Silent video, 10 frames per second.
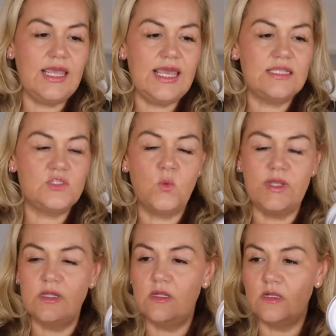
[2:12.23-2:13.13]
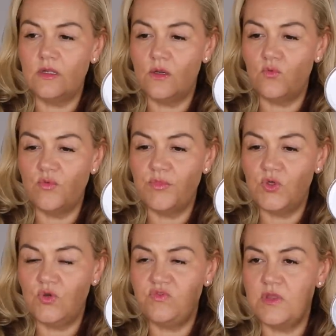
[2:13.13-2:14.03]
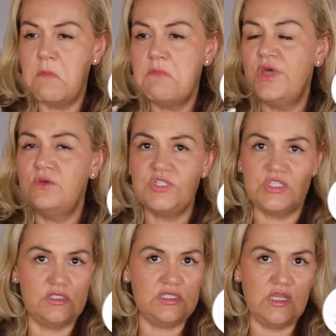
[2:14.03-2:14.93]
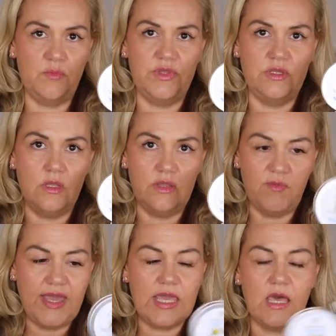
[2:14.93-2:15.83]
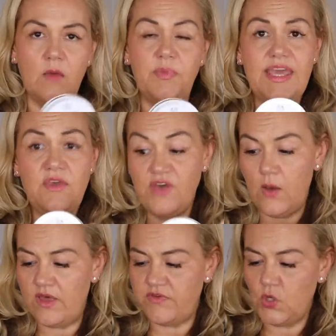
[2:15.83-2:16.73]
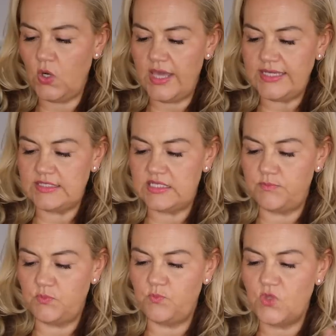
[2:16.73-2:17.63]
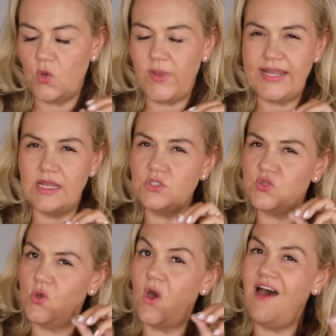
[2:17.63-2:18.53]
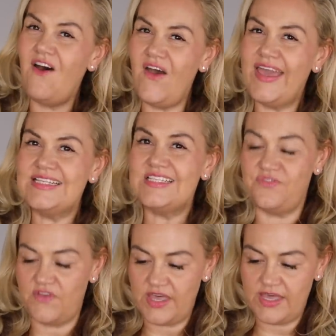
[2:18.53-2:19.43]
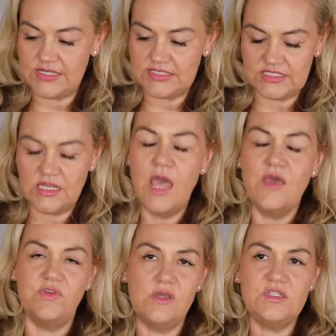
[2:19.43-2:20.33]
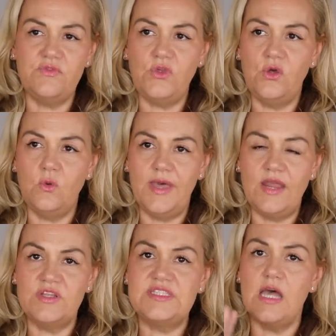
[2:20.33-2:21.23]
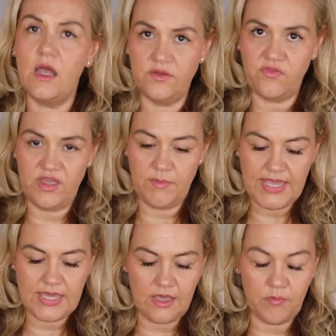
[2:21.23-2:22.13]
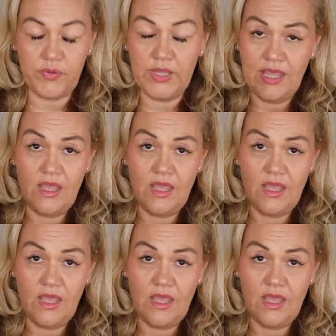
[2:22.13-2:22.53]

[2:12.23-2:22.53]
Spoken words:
It will remove the most stubborn of makeup. If, however, you like to go in and do your eyes first, for those of you who wear a ton of eye makeup,